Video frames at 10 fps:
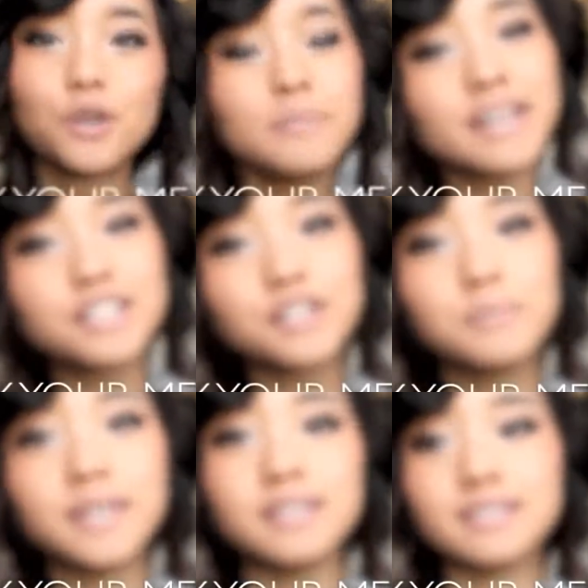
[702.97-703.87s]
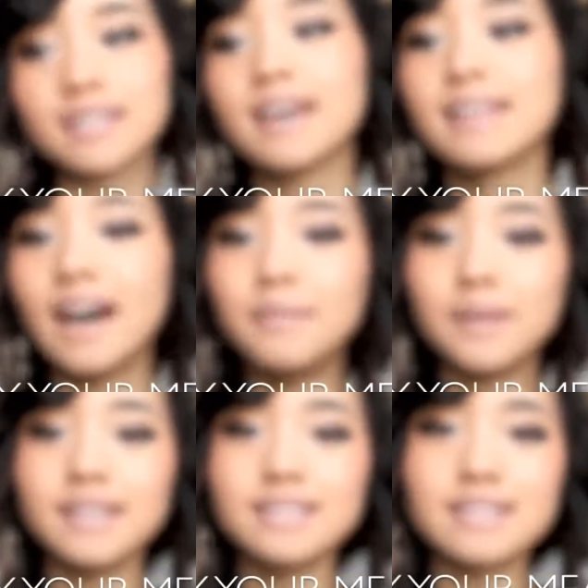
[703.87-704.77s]
remix your meals. That
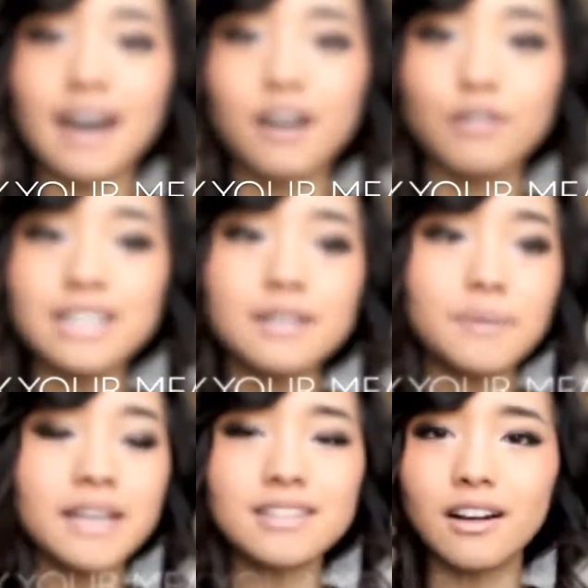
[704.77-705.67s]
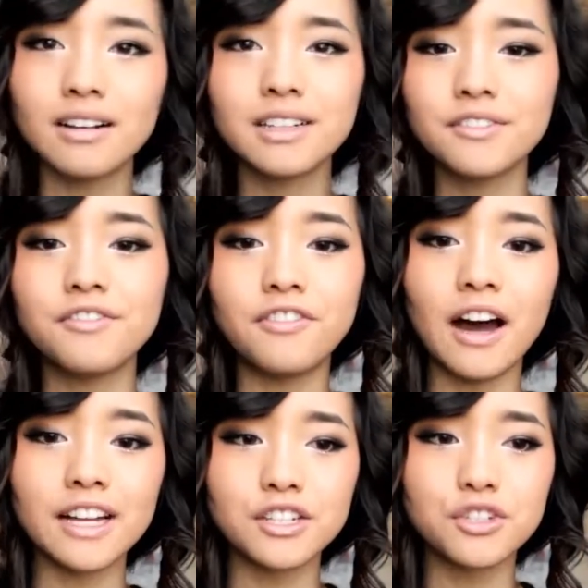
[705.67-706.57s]
means that recipes aren't
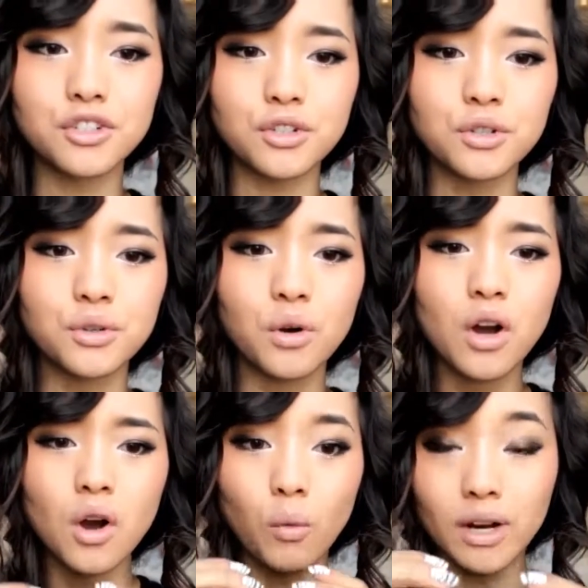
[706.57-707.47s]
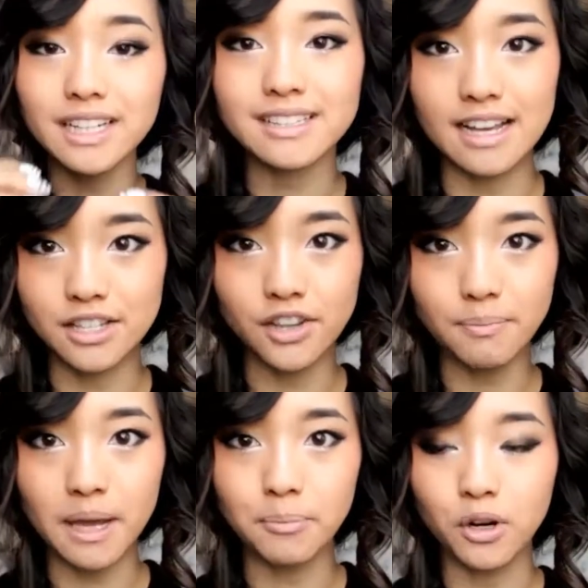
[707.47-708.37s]
confined to what it says on the
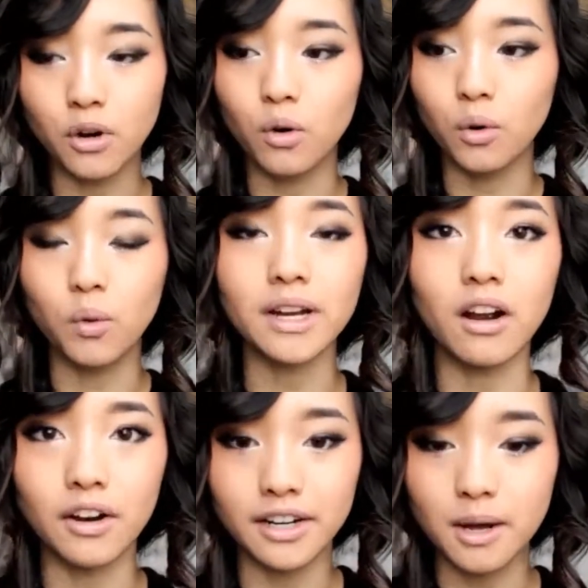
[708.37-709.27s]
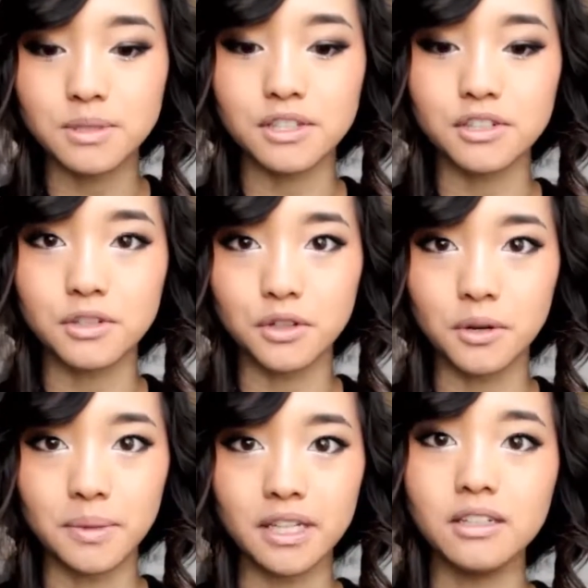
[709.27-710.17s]
paper or what already comes into
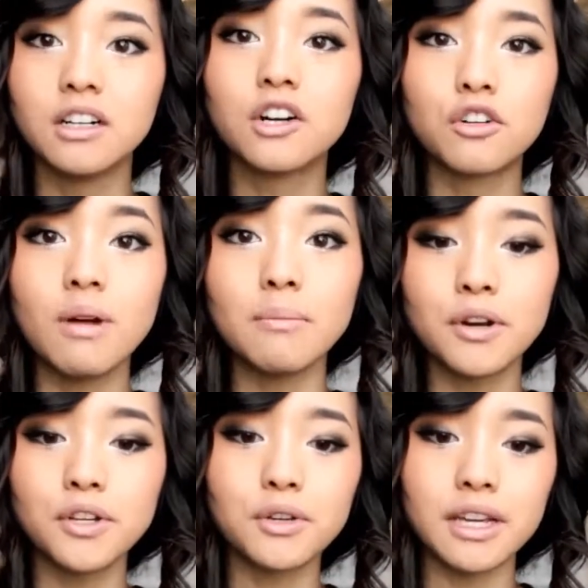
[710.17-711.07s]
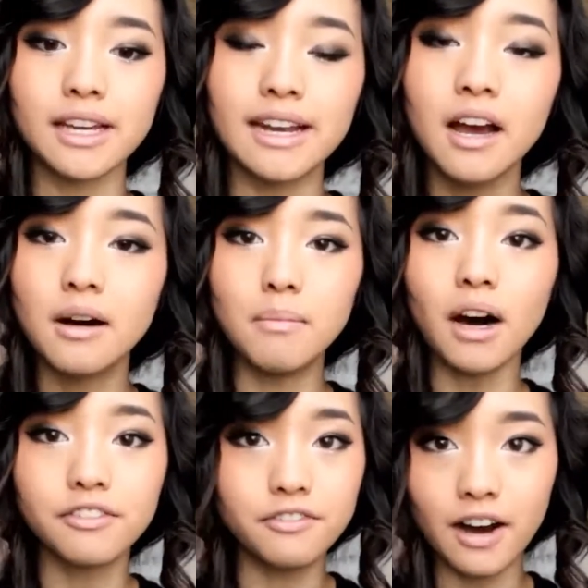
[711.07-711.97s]
your meal. Remember, you can
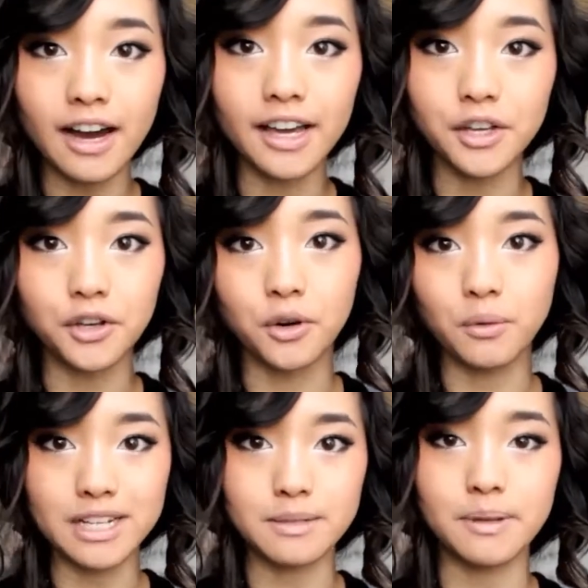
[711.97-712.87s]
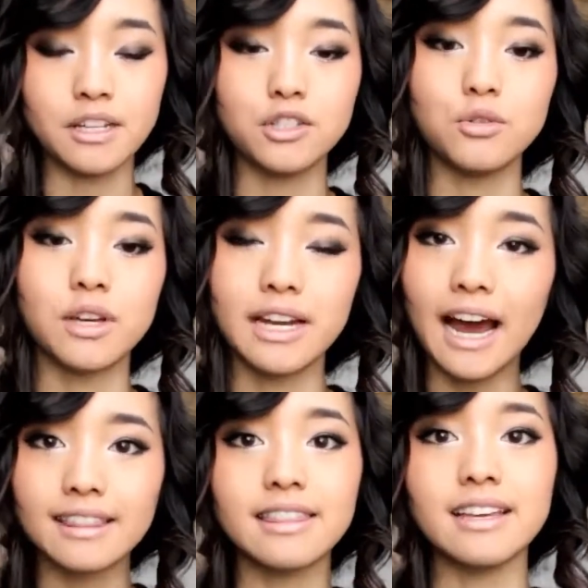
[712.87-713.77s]
modify your recipes. You can
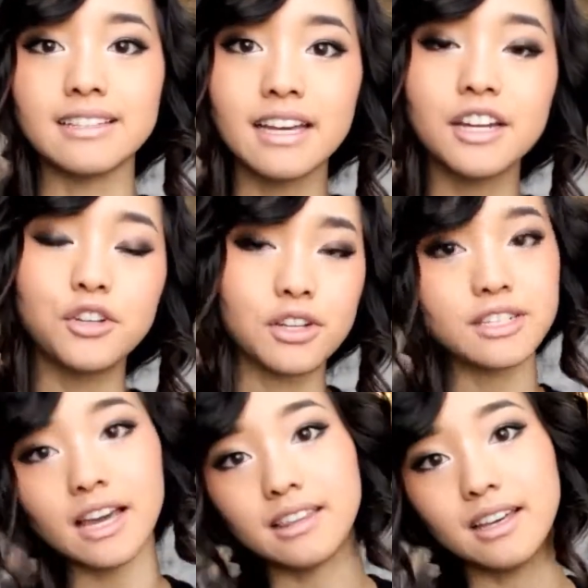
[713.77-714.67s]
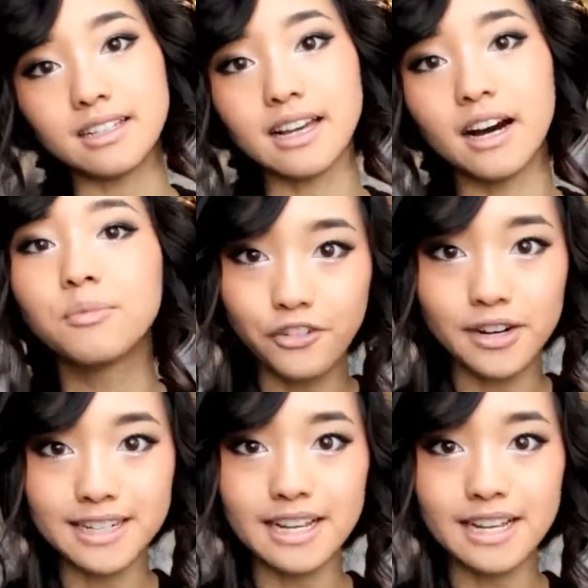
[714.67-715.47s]
add things in, you can take things out. For an